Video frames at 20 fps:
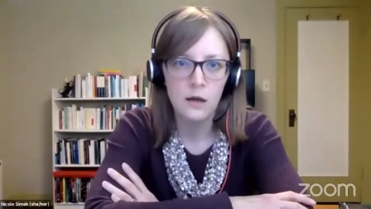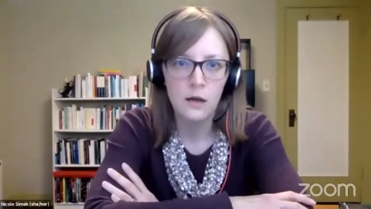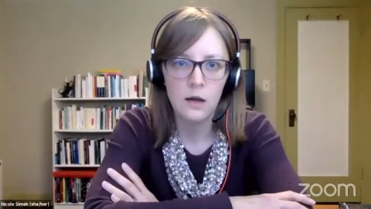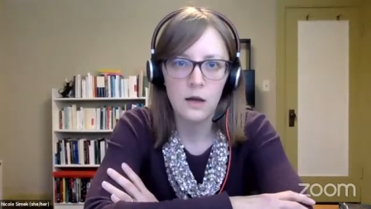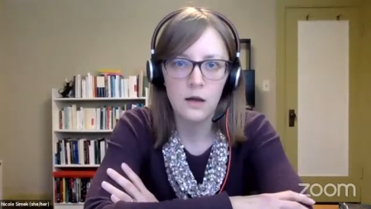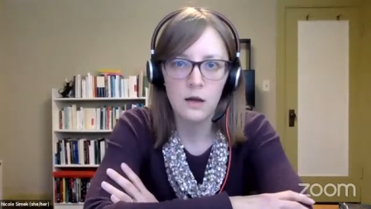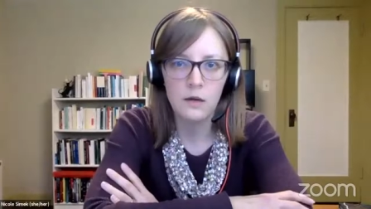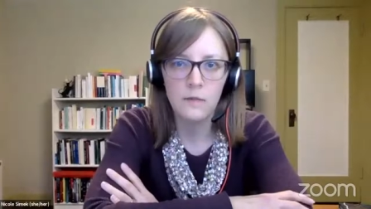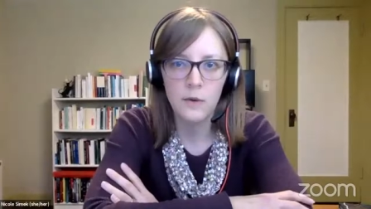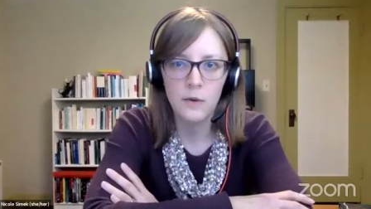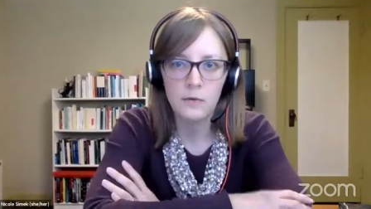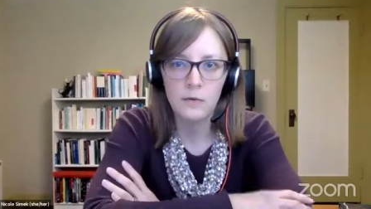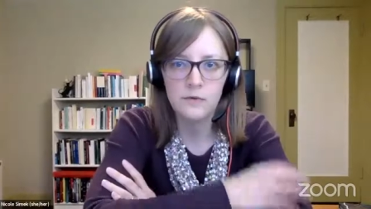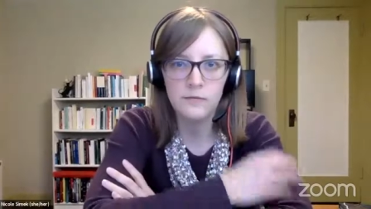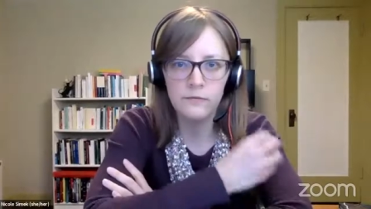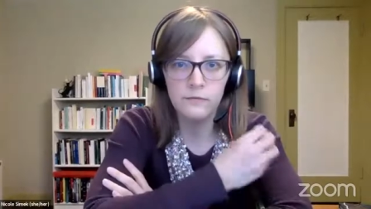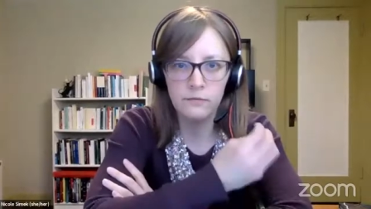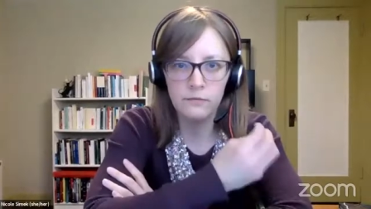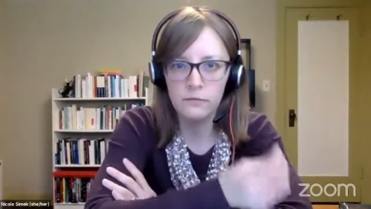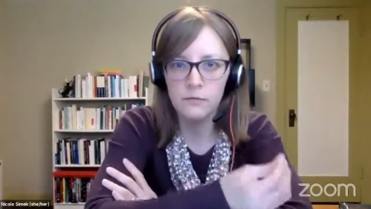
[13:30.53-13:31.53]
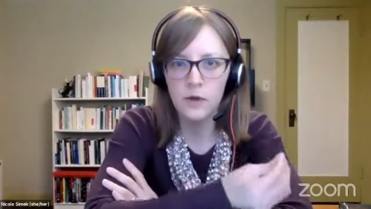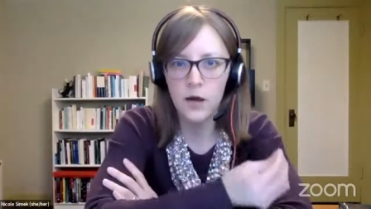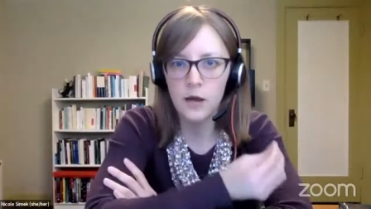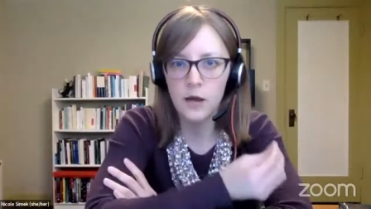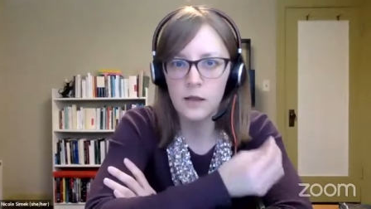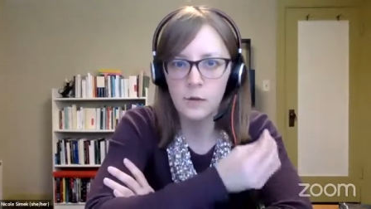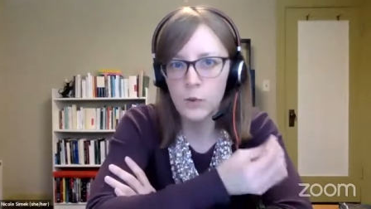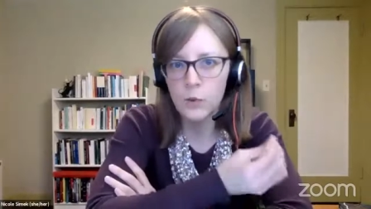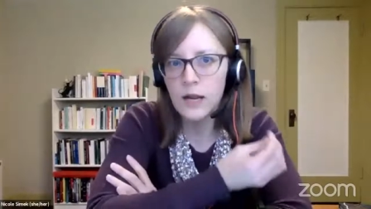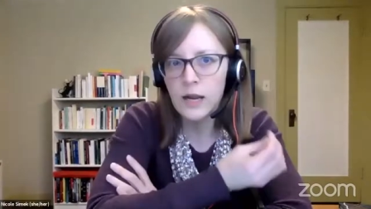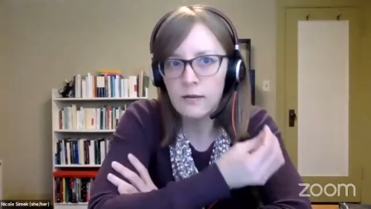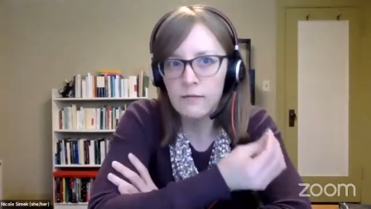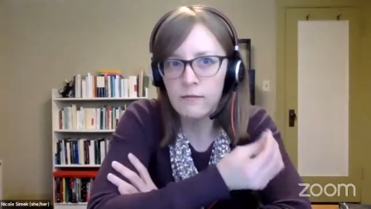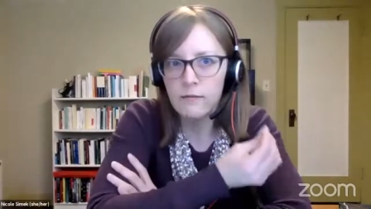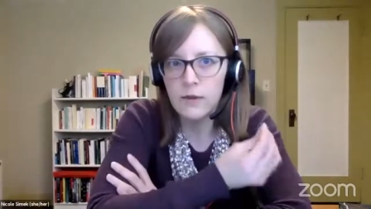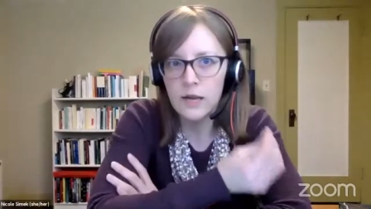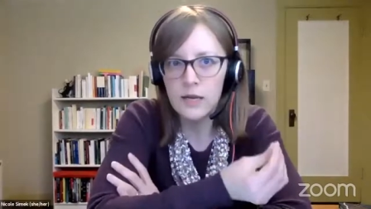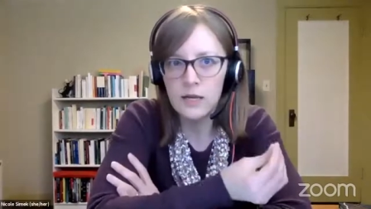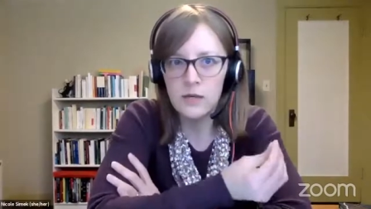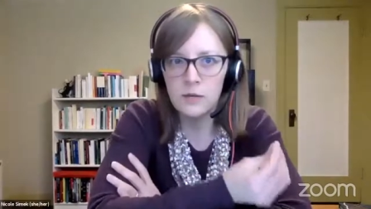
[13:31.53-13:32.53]
I was, on the one
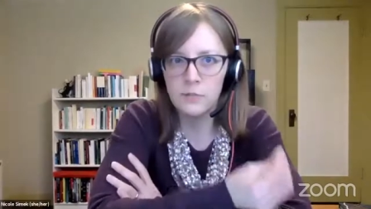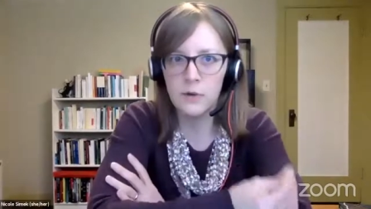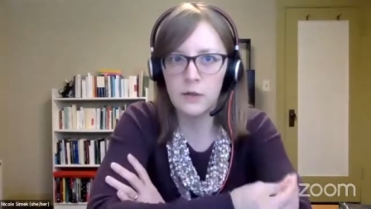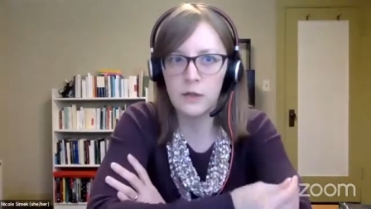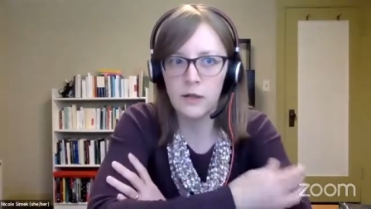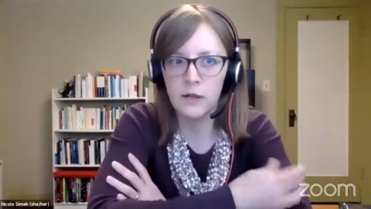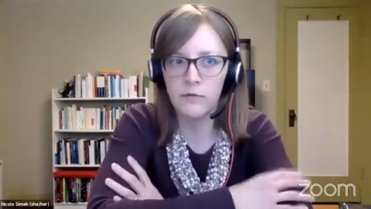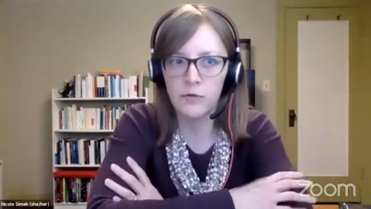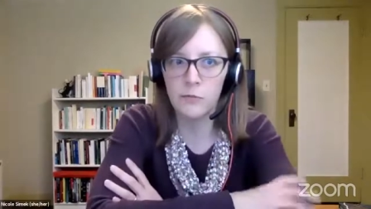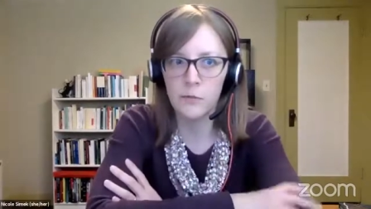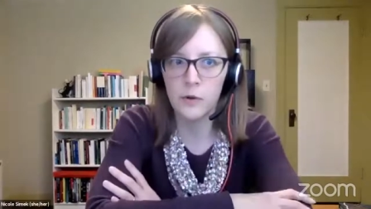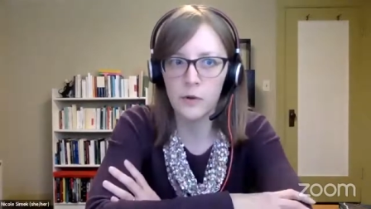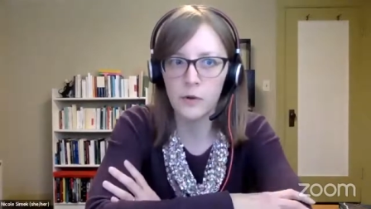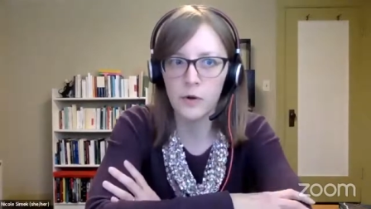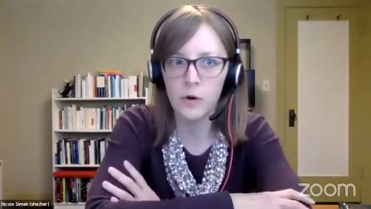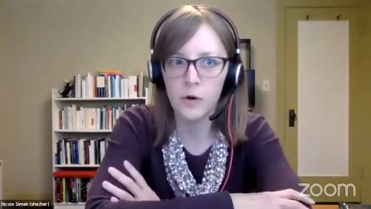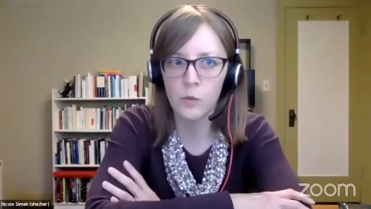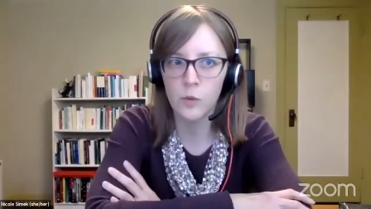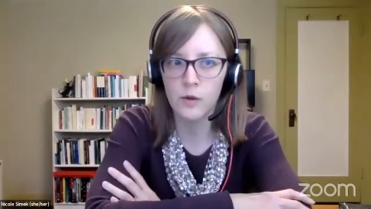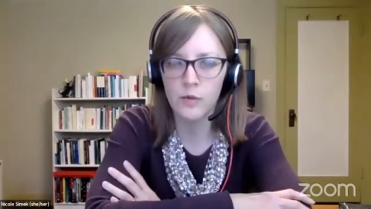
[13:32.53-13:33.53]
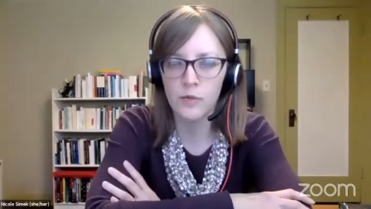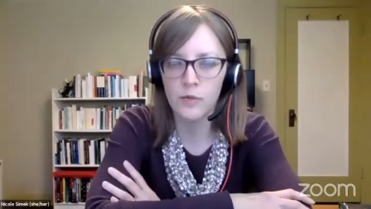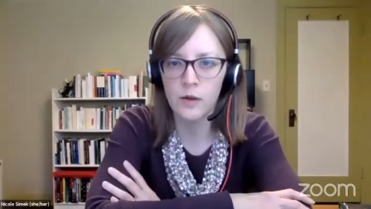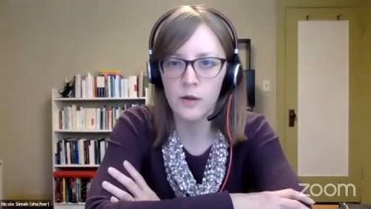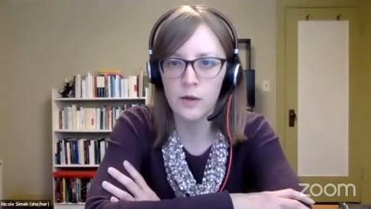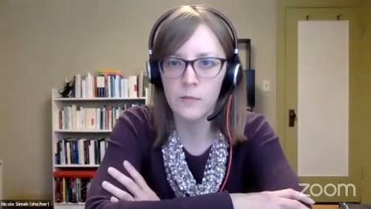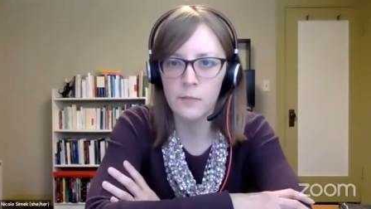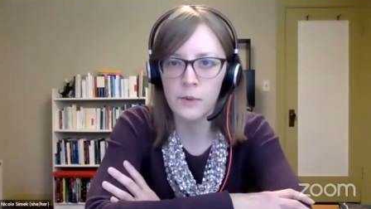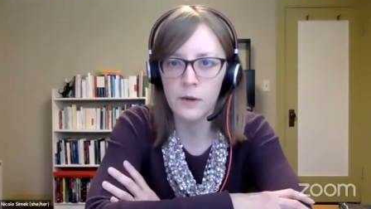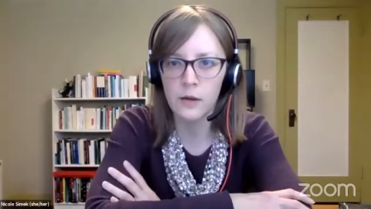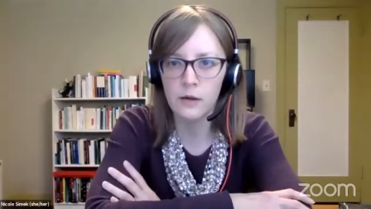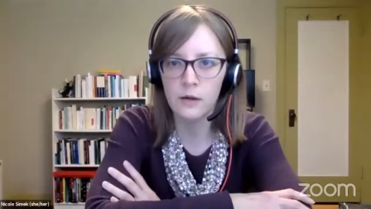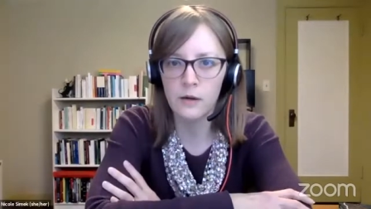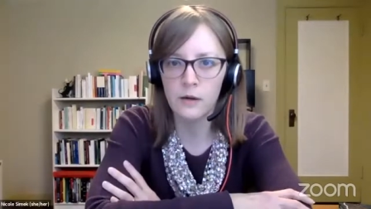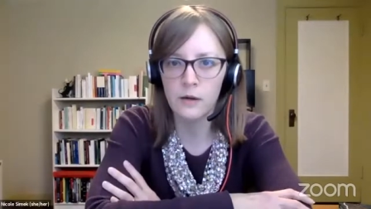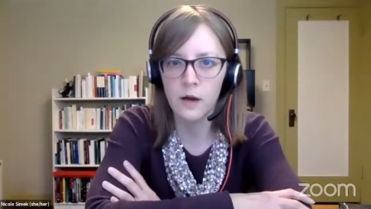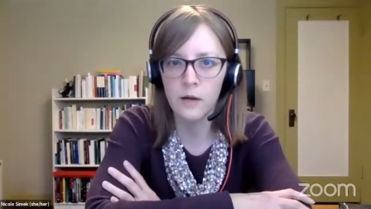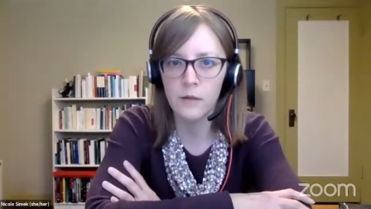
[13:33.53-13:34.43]
hand, intimately familiar with it, but